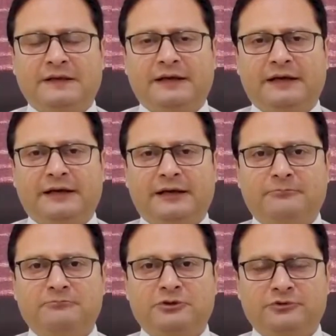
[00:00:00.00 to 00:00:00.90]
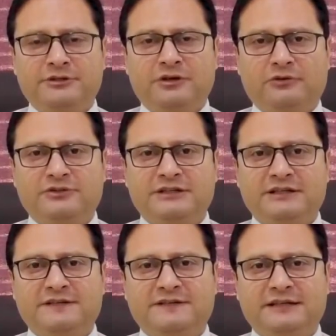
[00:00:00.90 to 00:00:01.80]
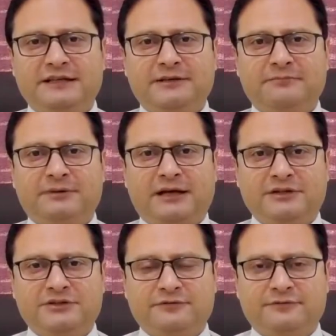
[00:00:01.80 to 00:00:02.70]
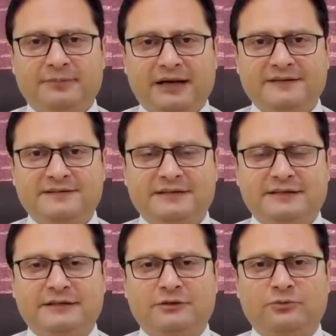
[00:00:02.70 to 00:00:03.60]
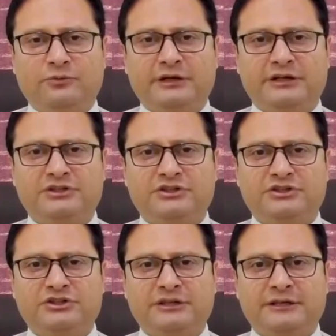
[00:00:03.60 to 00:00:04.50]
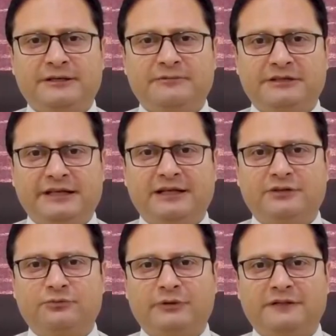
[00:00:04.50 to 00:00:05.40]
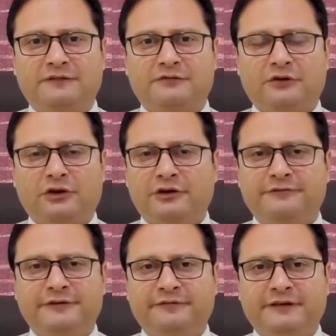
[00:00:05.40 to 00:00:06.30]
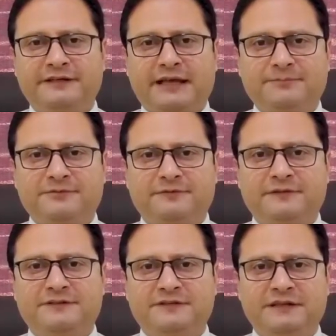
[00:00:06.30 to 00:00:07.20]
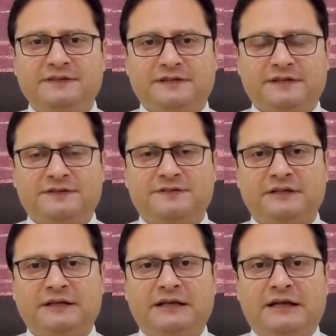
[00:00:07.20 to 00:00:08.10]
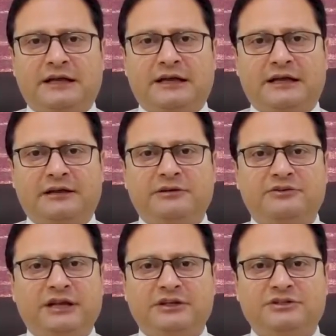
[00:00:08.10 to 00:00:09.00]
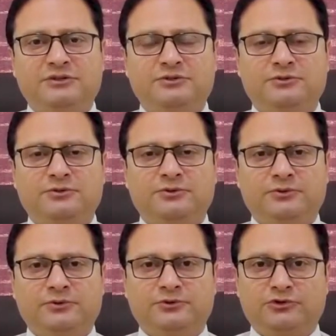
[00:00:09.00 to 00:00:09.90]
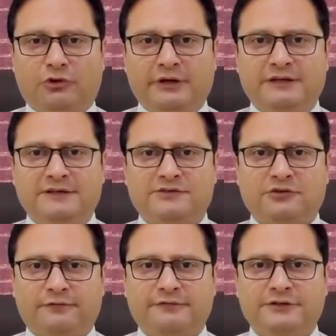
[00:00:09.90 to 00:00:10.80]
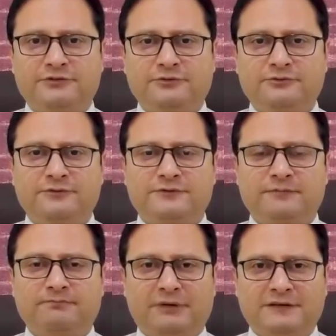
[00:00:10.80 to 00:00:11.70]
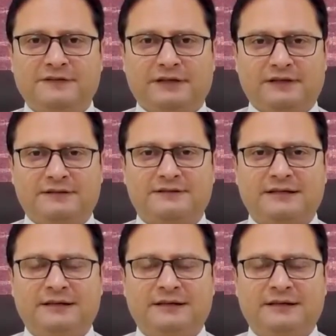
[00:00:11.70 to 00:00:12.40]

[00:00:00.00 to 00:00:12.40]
Rheumatology is the branch of medicine which deals with a lot of different types of diseases in relation to joints, soft tissues, muscles,